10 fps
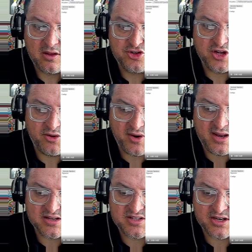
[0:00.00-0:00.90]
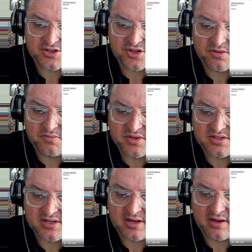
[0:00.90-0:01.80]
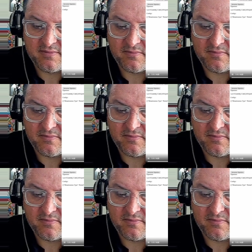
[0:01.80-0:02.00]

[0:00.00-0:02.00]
Generating a signature. Let me see.